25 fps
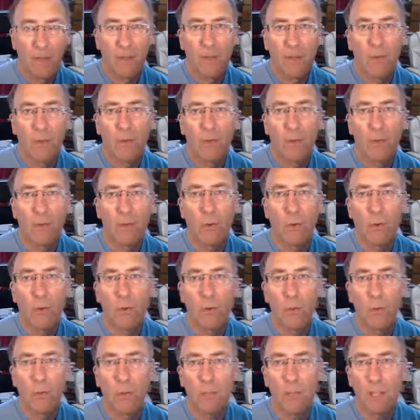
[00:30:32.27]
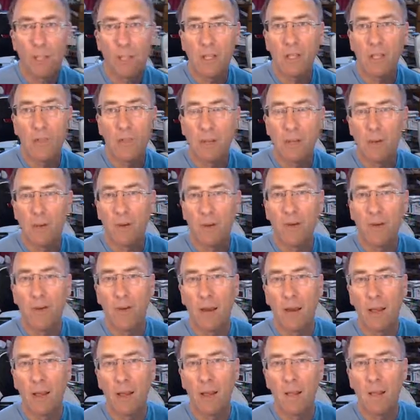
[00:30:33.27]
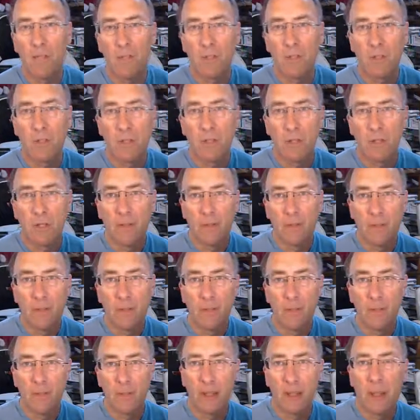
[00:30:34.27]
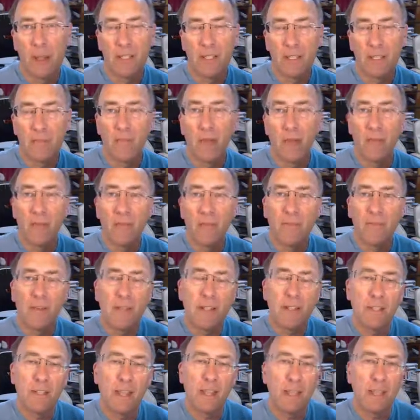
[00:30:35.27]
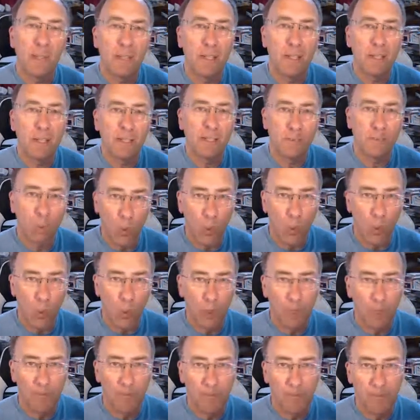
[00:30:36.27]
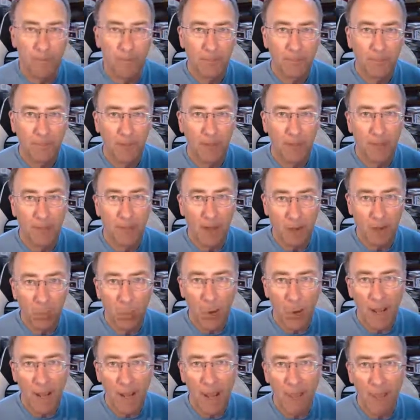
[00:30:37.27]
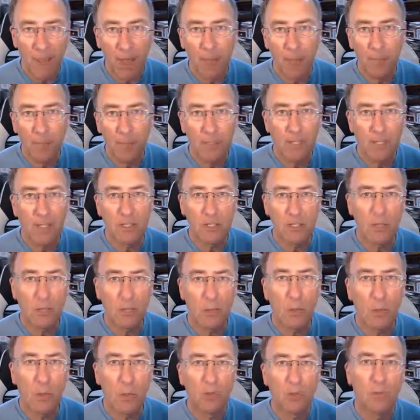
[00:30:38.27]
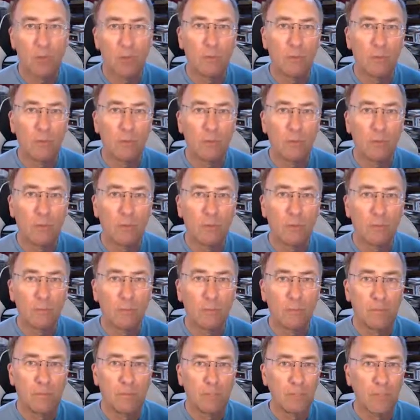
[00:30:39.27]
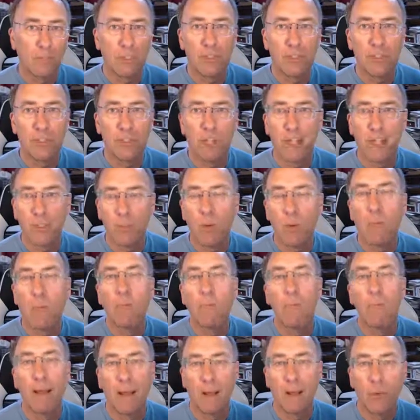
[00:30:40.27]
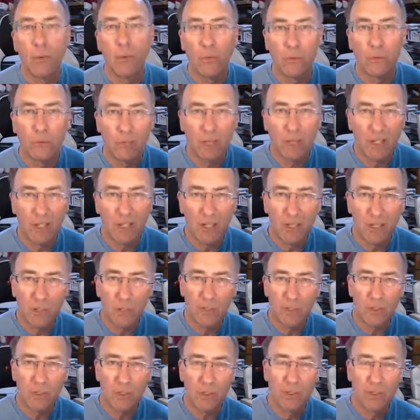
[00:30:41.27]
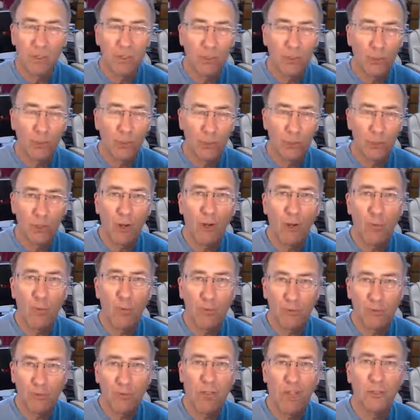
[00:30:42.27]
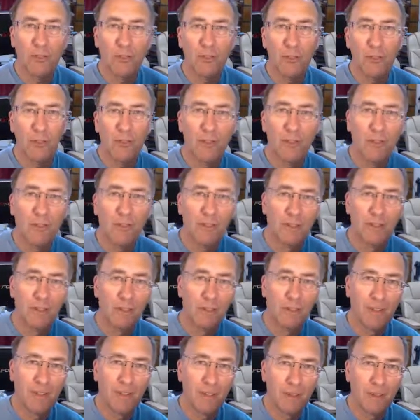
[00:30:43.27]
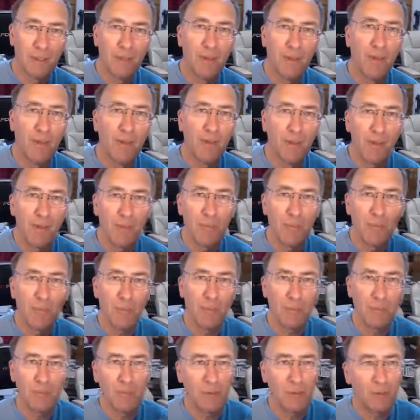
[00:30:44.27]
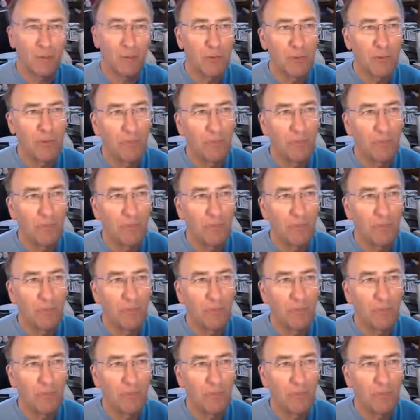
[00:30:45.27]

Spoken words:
So yes, 21 grams, there's a mass. If I take a piece of wood and I weigh that piece of wood, let's just say it's 1 pound. I'm going to use good old-fashioned imperial measurements.